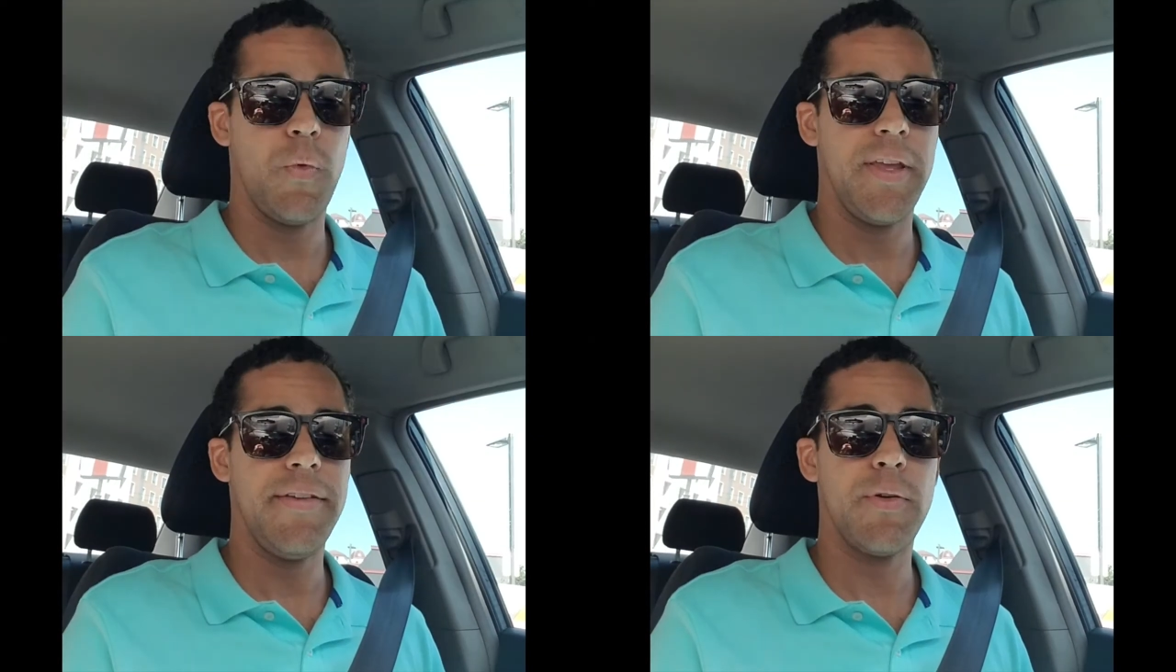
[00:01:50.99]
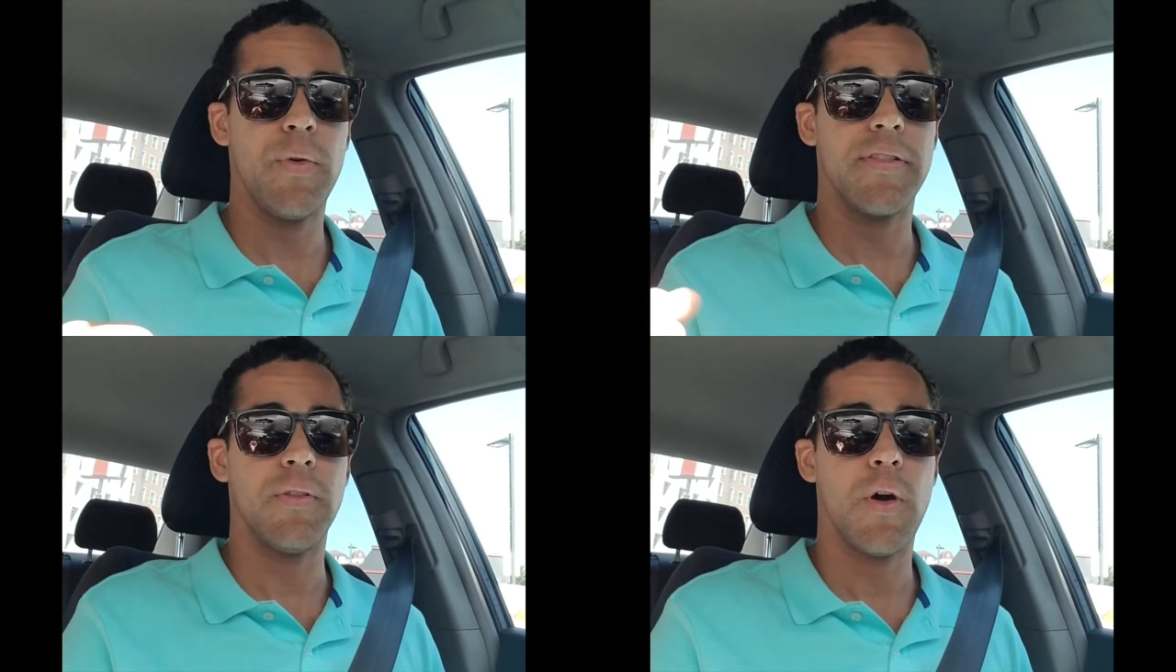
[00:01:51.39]
even
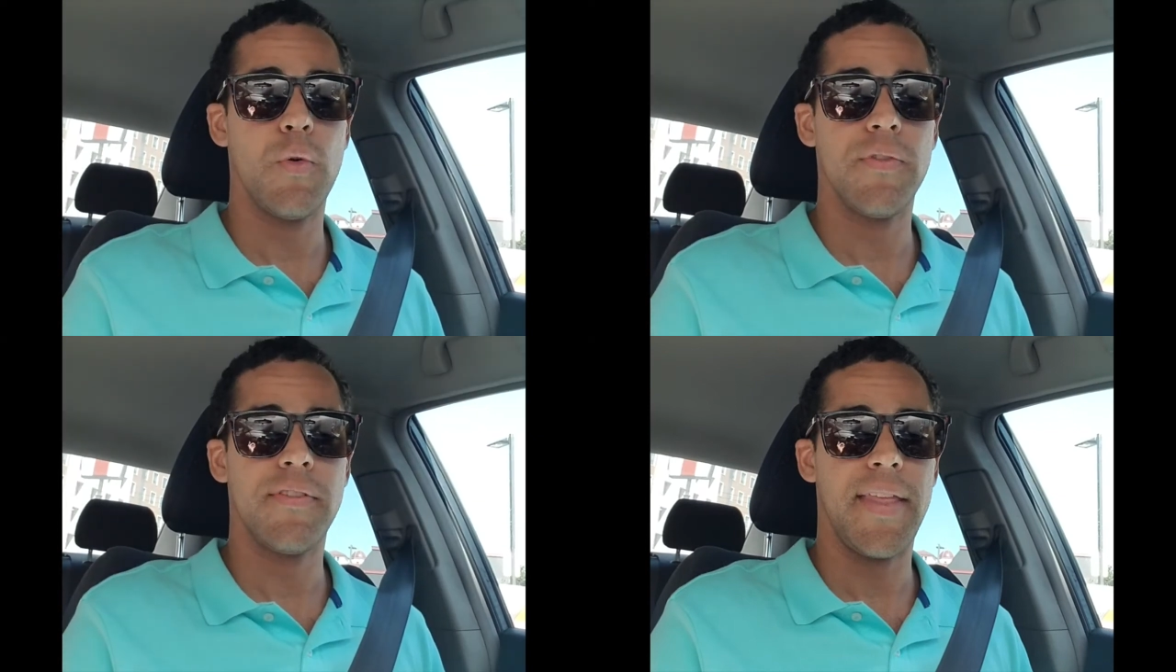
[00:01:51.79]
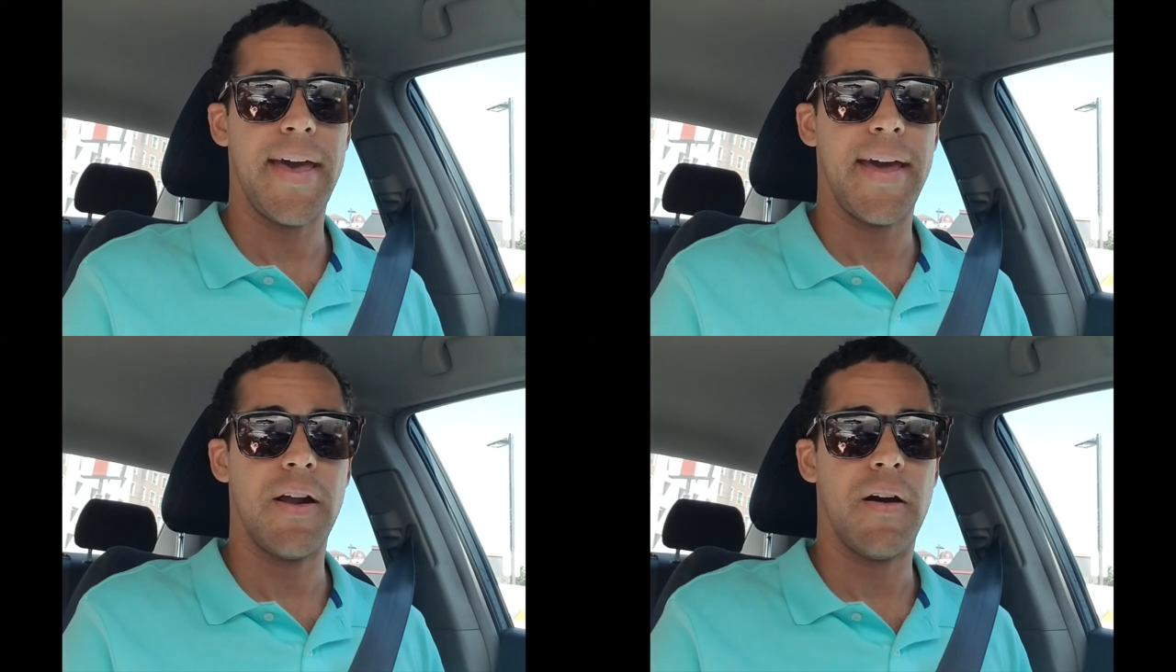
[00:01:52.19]
with loans
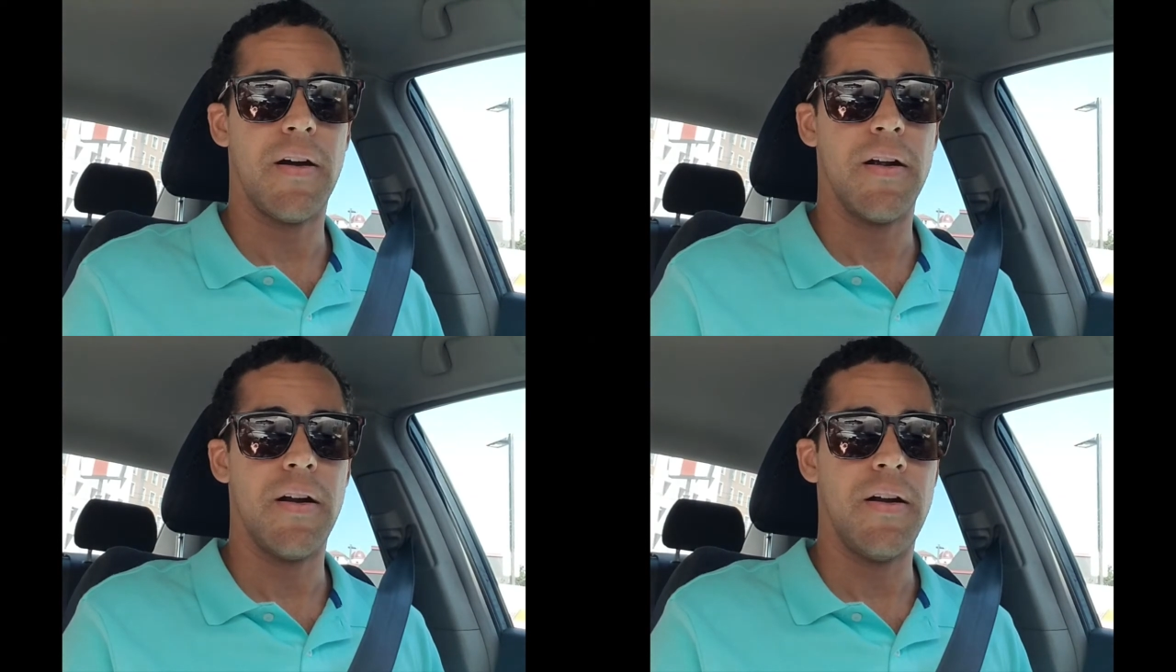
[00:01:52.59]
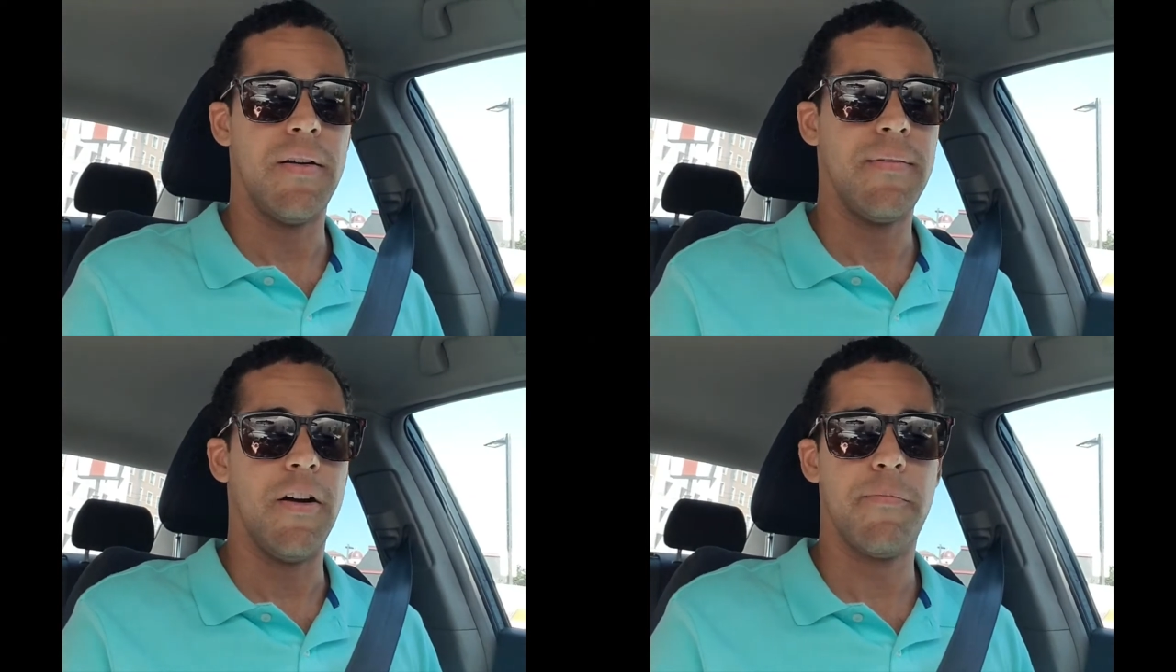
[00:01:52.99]
that
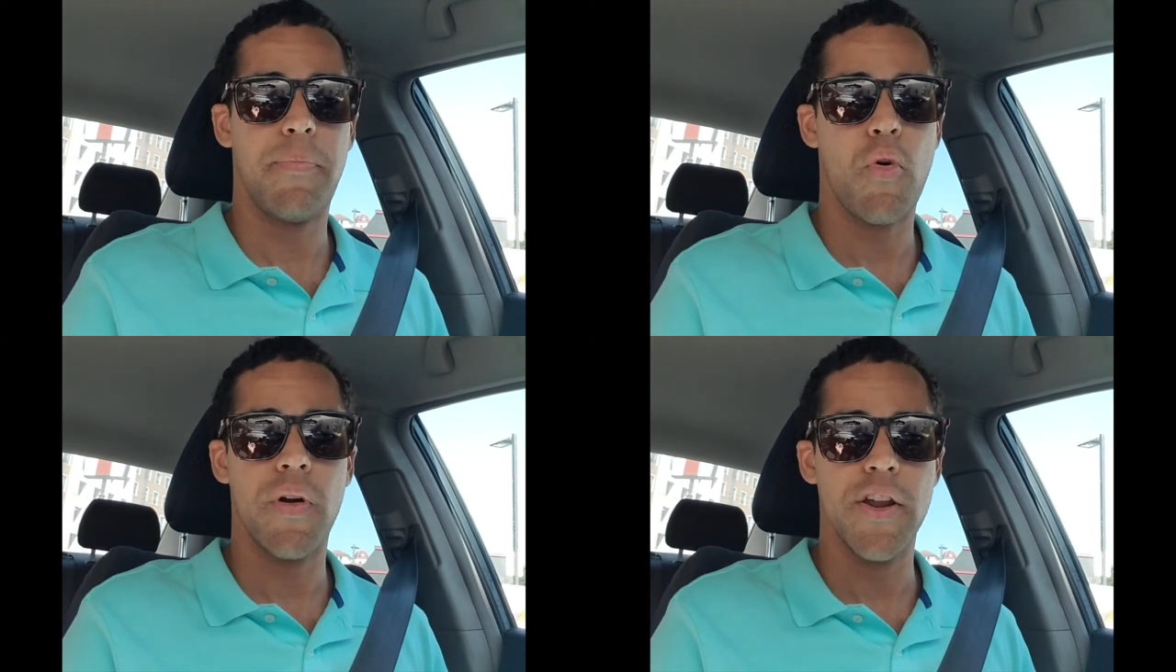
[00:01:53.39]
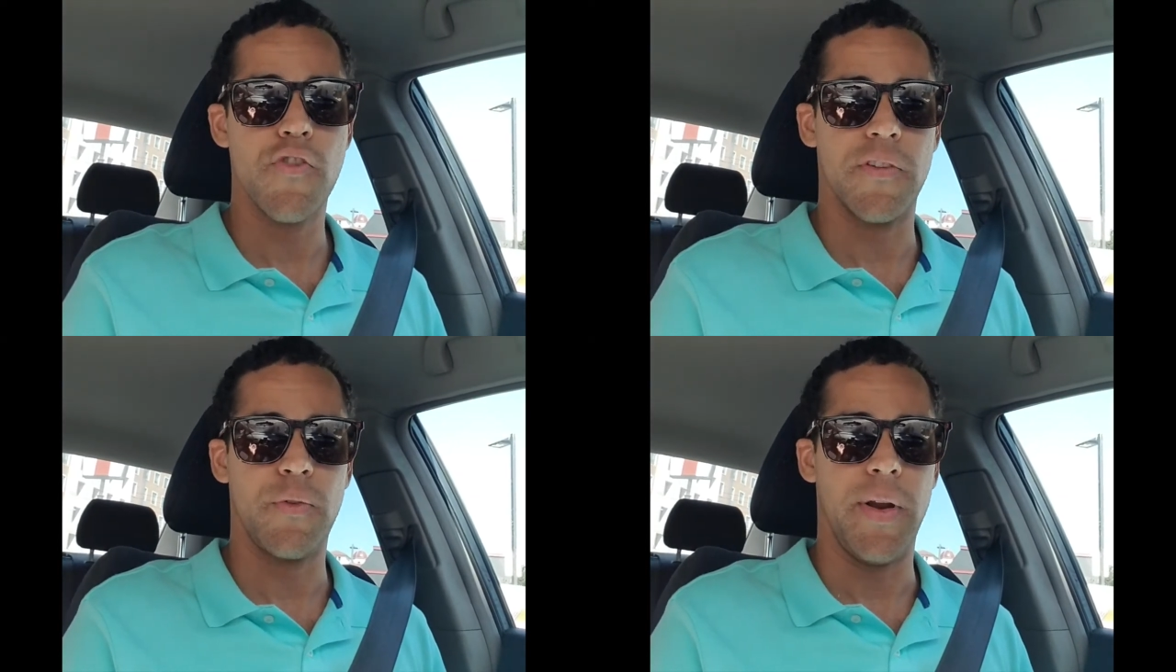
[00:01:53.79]
are of poor
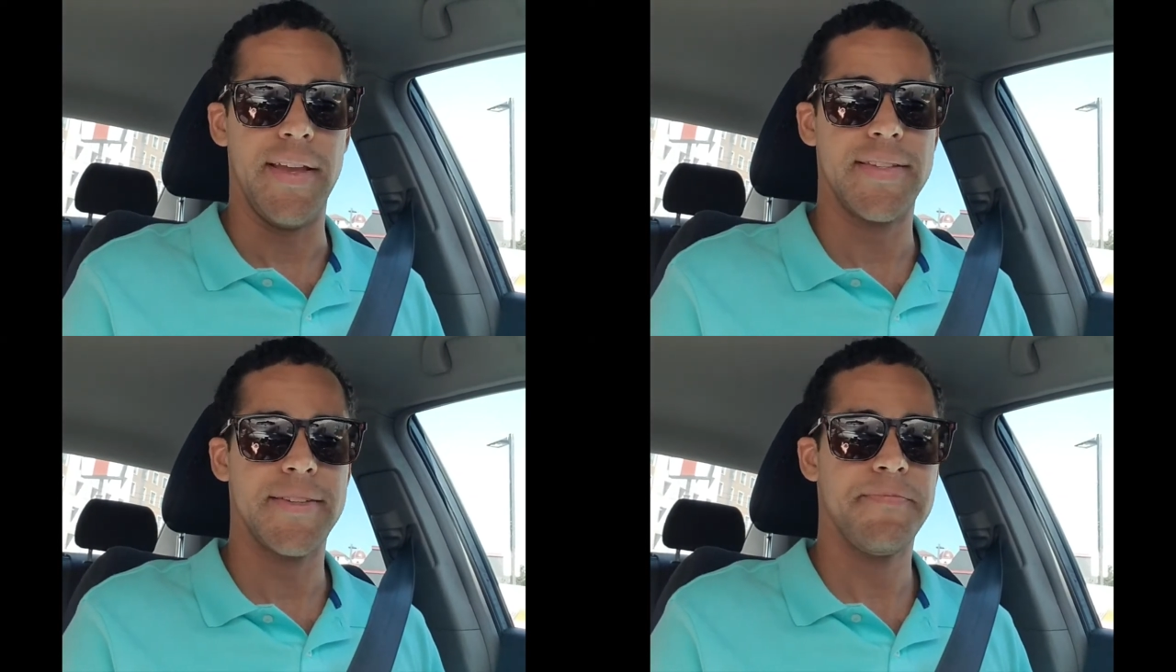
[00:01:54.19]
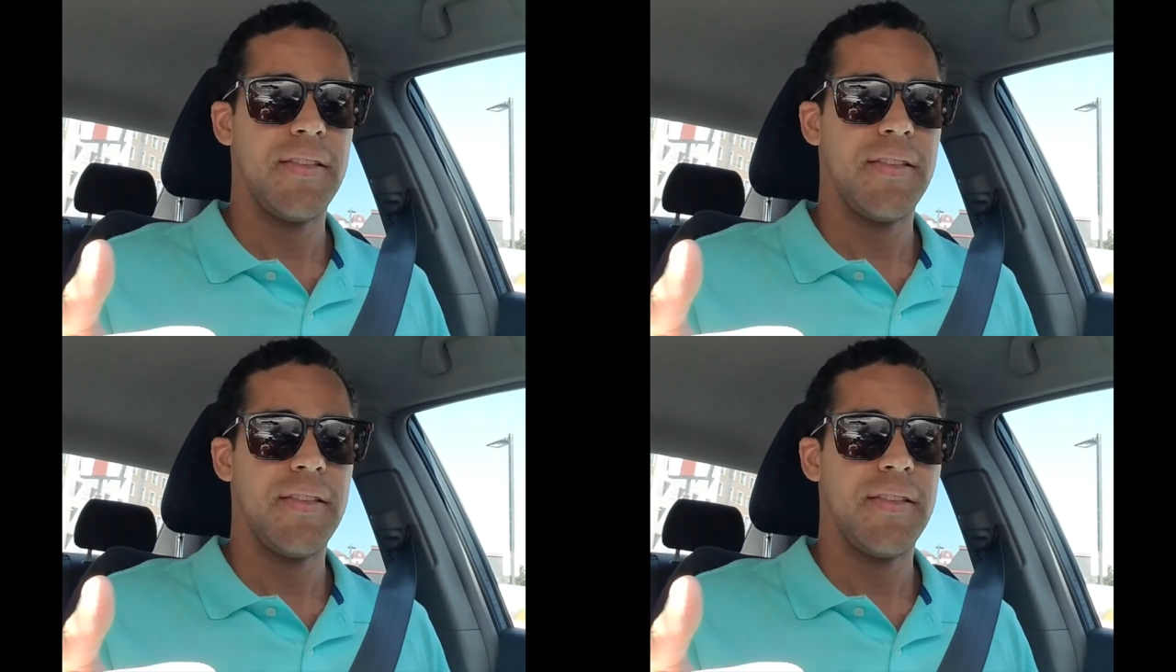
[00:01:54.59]
interest rates.